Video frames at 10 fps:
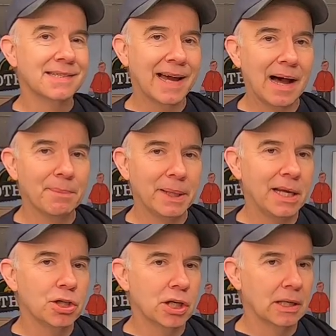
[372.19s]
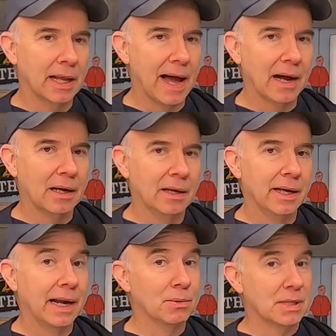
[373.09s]
combination lock
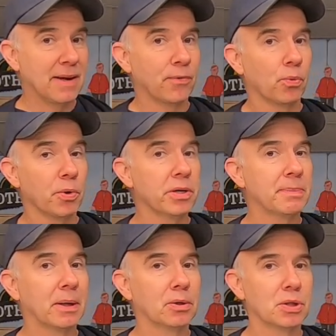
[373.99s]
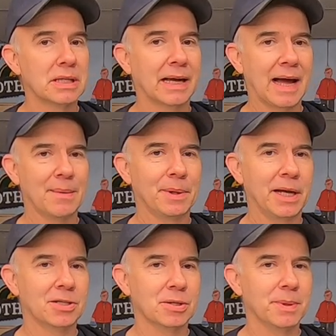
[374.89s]
and I was never worried about losing the
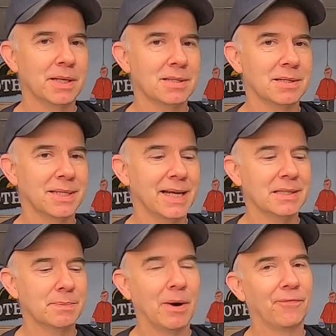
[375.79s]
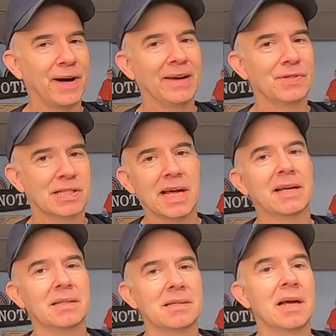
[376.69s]
combination because it takes about five seconds